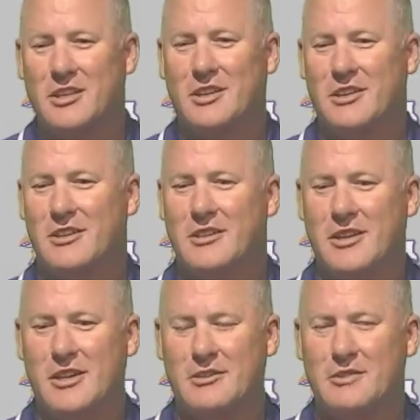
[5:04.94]
And,
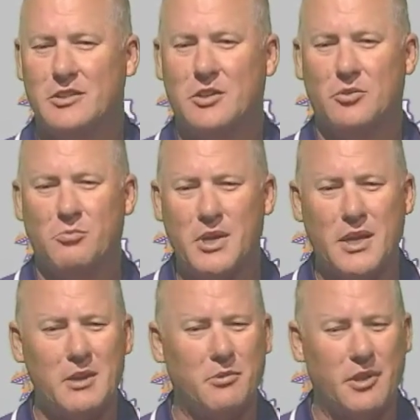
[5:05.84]
you know, being
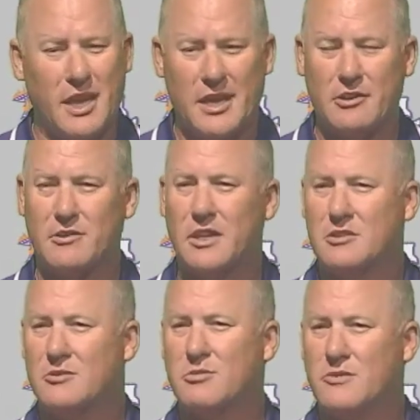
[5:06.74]
able to handle that
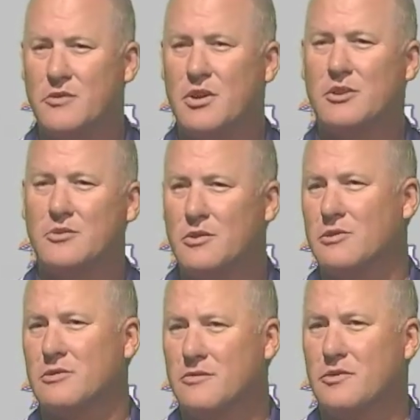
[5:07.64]
is going to be very
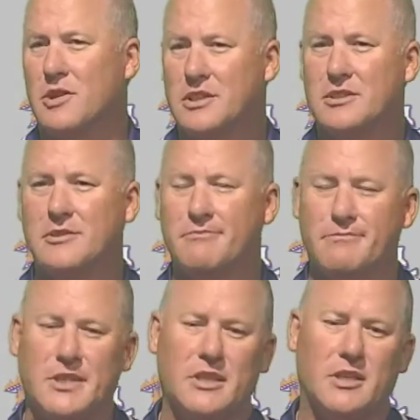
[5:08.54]
critical for our team.
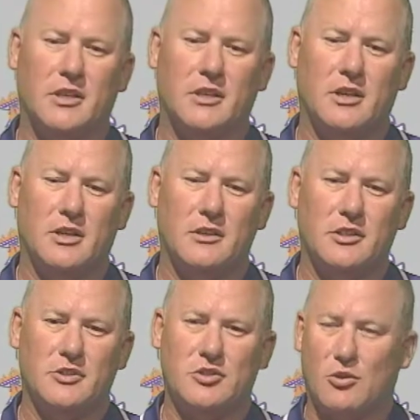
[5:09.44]

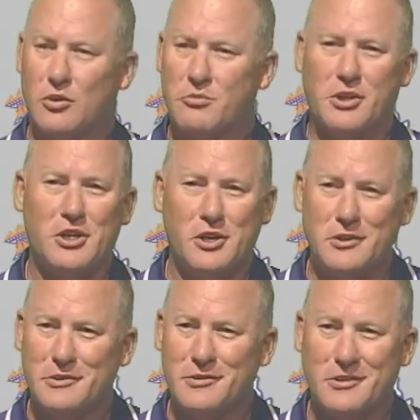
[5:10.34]
It's only
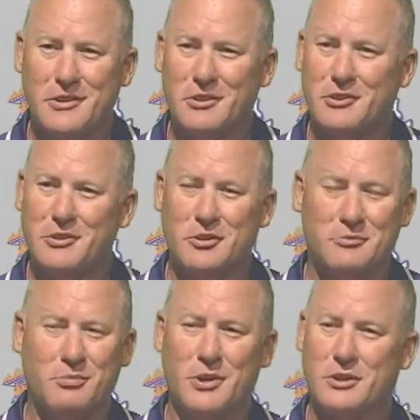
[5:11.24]
begun. it'll
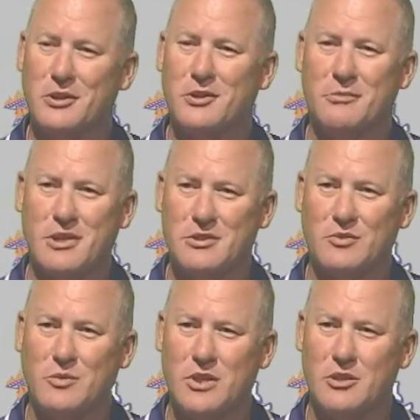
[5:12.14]
pick up as the
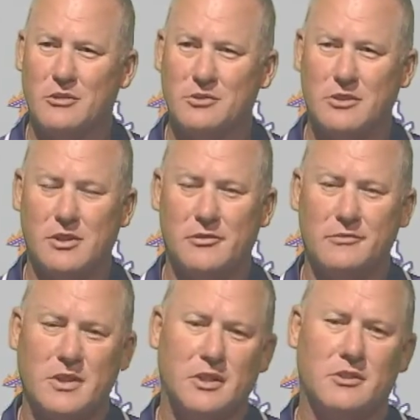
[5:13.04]
week goes along.
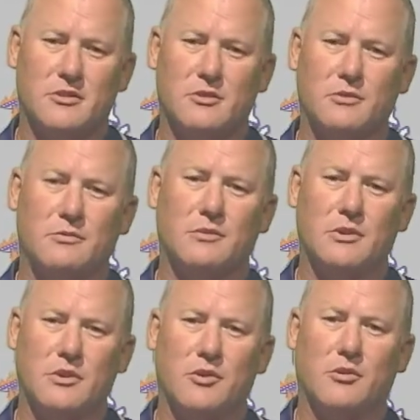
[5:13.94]
So,
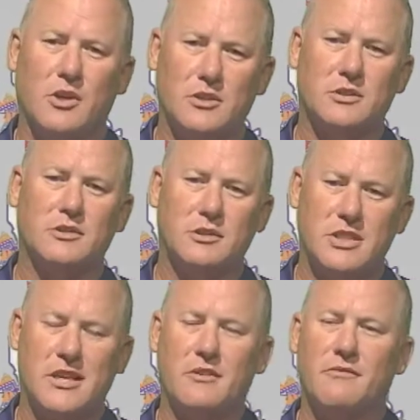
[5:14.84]
you know, us
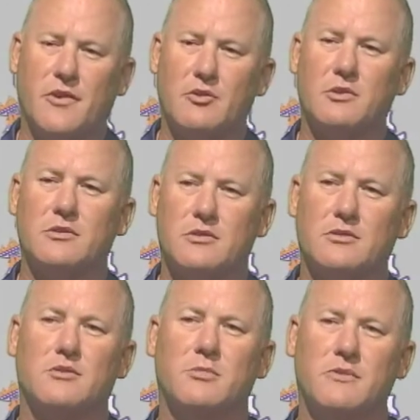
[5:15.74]
staying focused is
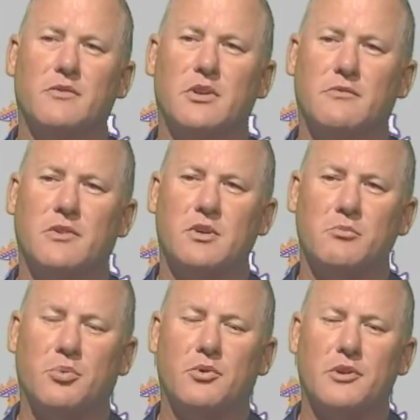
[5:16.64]
going to be very, very
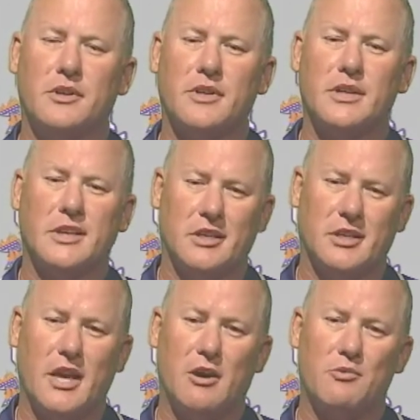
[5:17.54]
important in
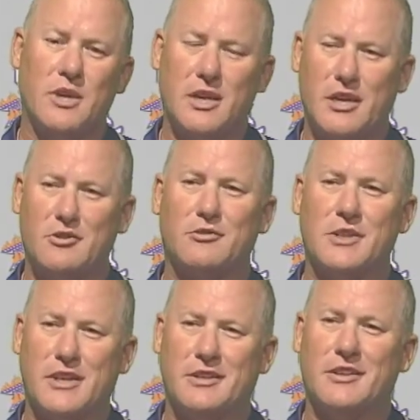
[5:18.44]
how we handle
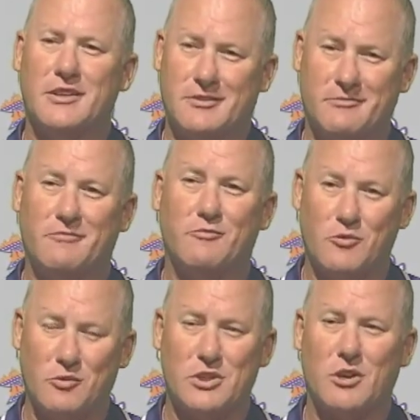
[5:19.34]
that, that
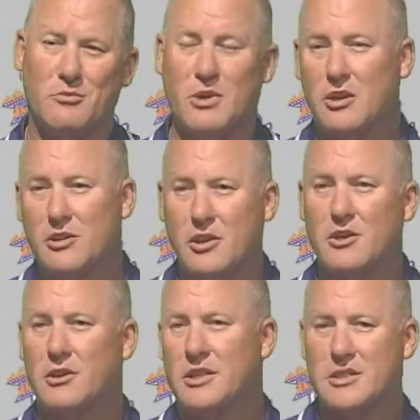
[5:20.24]
what we talk about
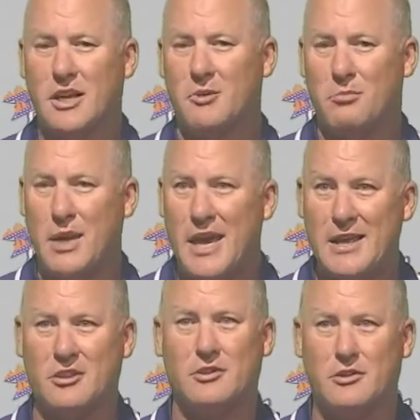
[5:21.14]
clutter, and it's not a
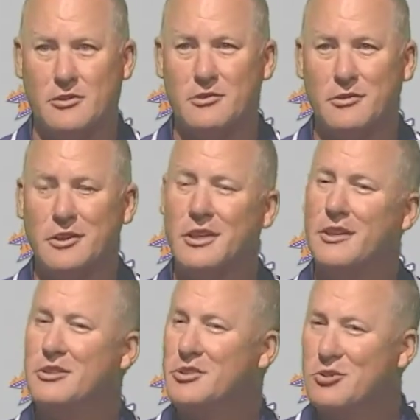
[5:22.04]
bad clutter,
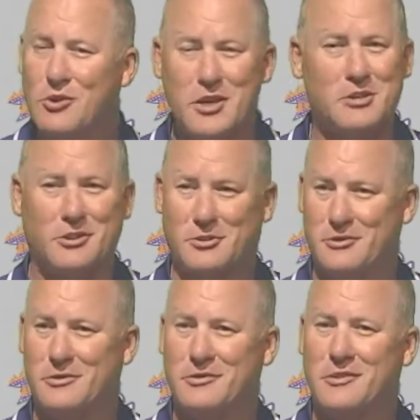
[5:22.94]
it's a great clutter.